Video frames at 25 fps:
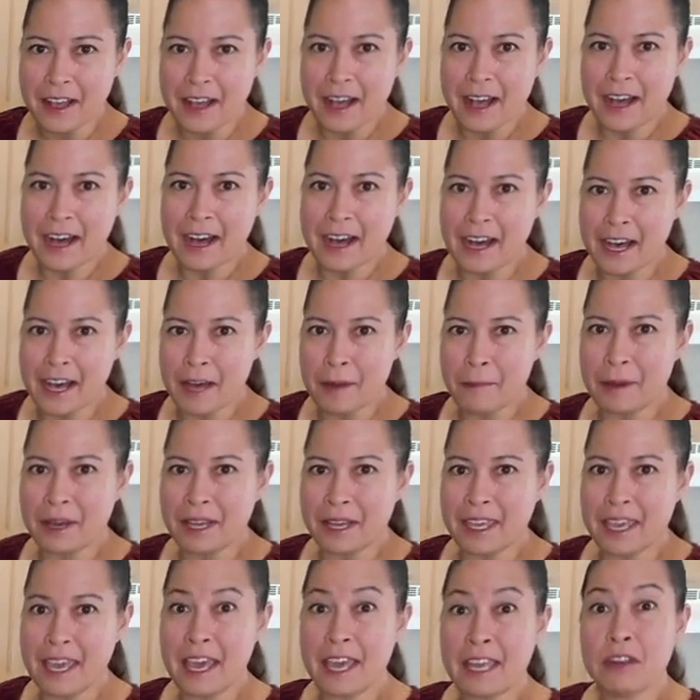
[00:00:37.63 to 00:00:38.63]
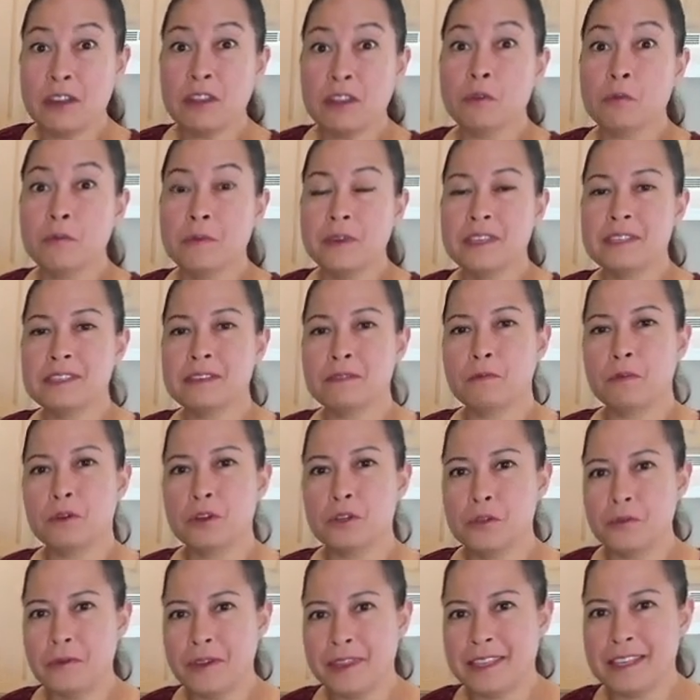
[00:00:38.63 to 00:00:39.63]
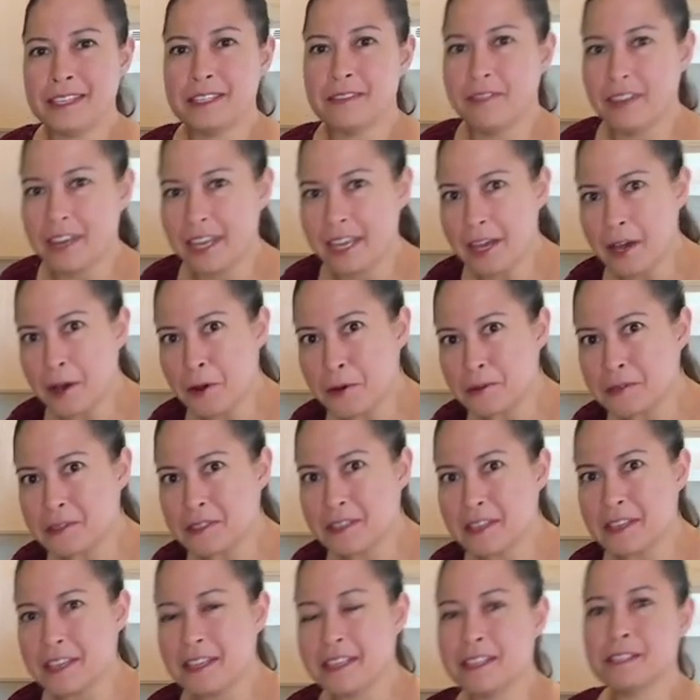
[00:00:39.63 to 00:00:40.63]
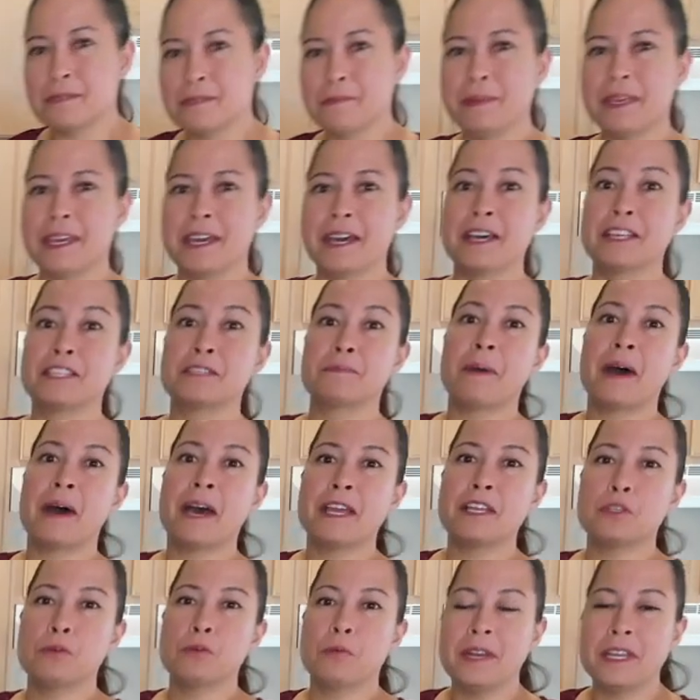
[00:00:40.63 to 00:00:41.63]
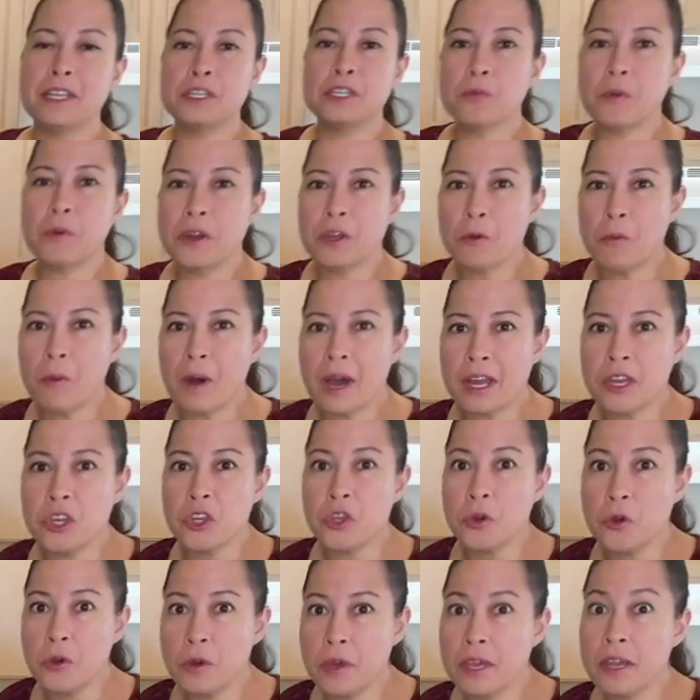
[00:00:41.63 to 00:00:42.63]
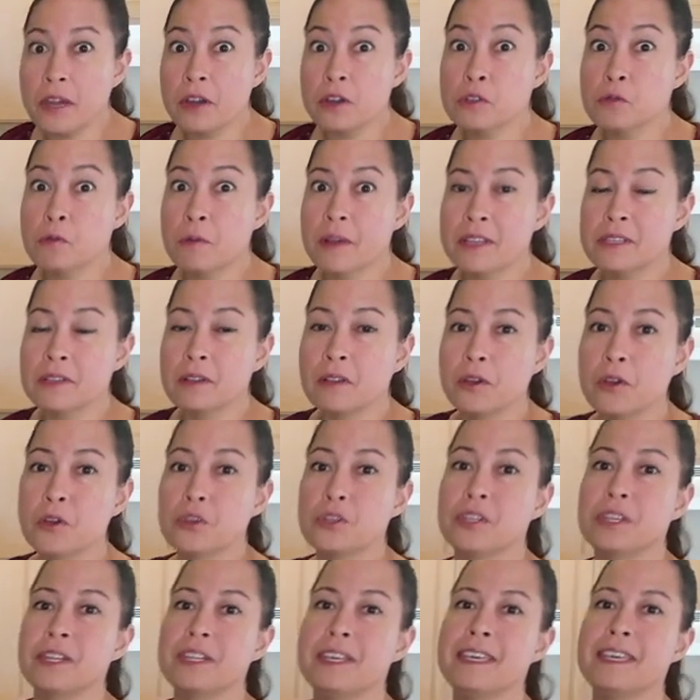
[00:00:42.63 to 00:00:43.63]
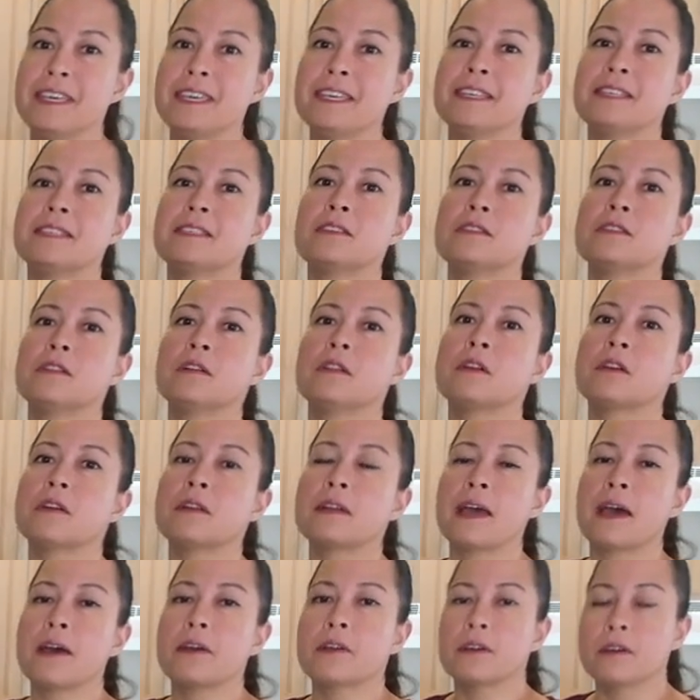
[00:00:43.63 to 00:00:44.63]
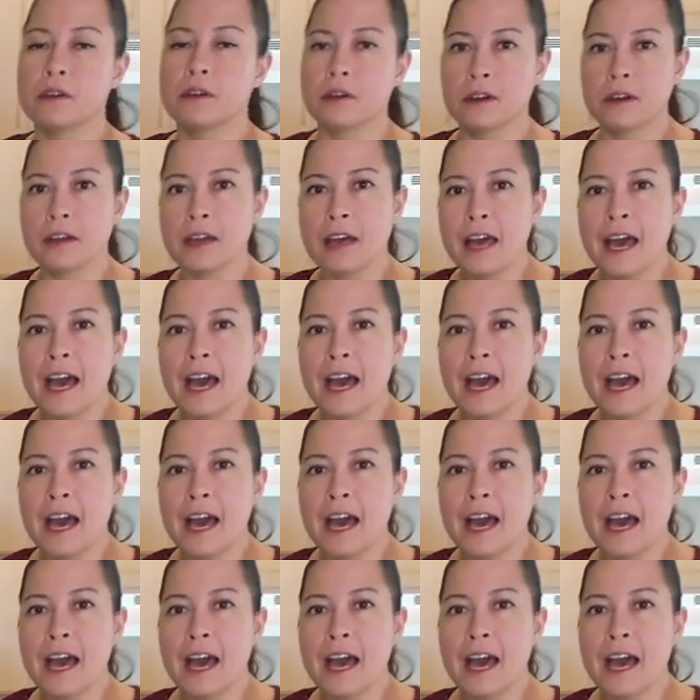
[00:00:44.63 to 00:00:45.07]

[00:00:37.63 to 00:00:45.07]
Um, again, the reason we're doing these videos is because my 2021 New Year's resolution is to learn how to cook.